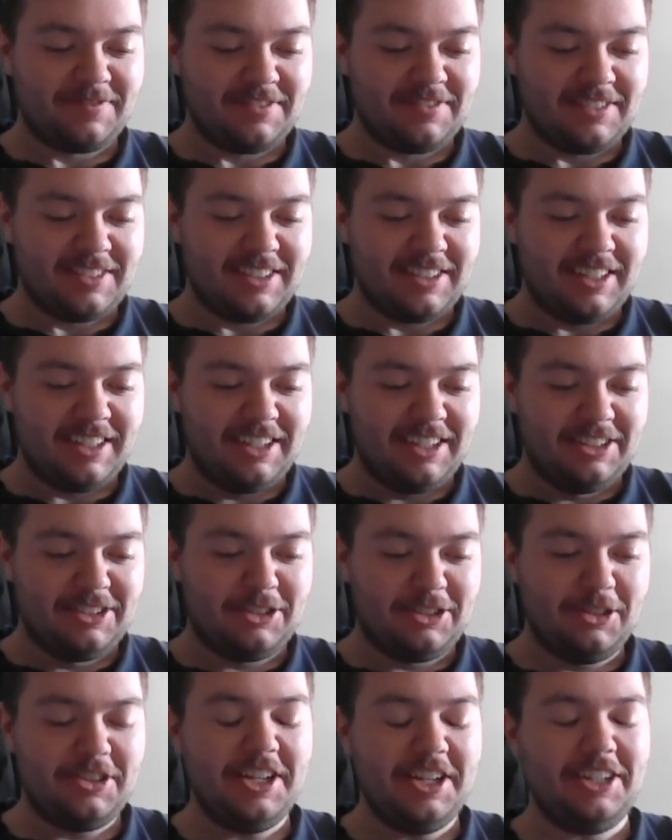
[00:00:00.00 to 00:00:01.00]
Um,
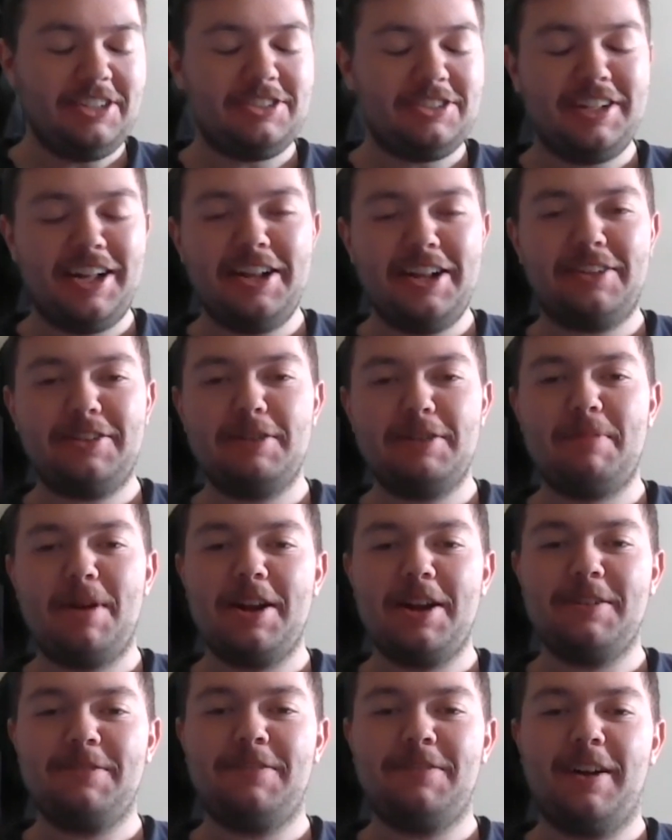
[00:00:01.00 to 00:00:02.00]
do you
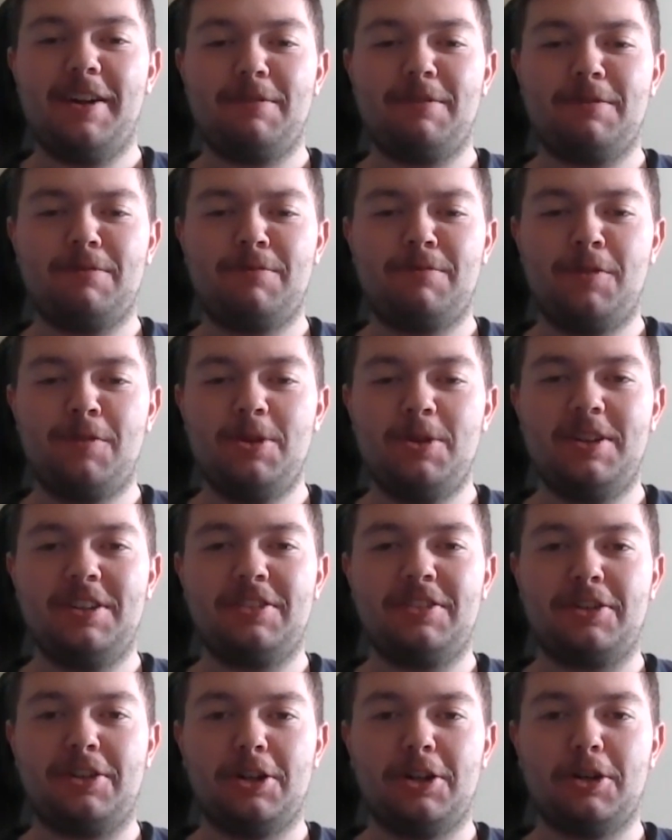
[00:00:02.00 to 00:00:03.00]
think genetically
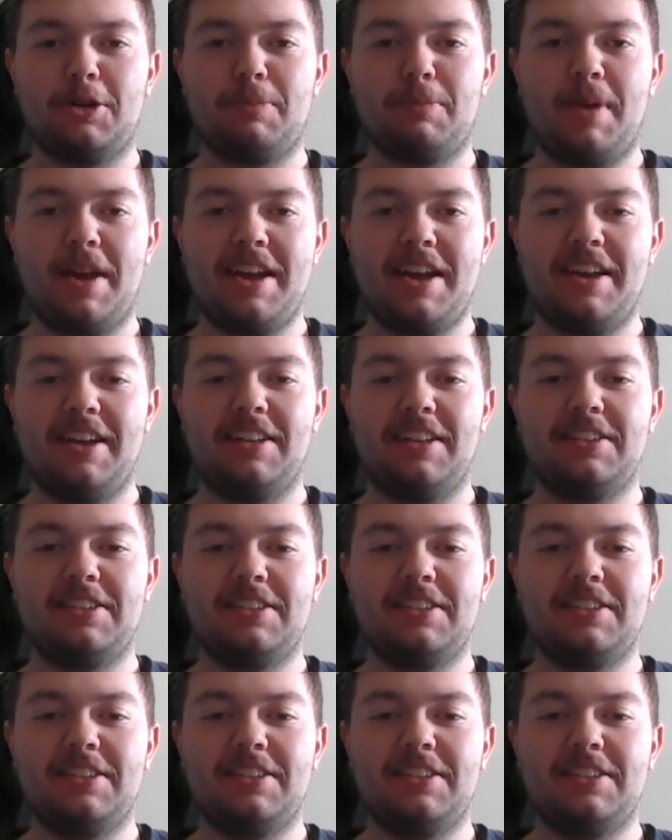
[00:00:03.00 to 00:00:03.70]
modified food is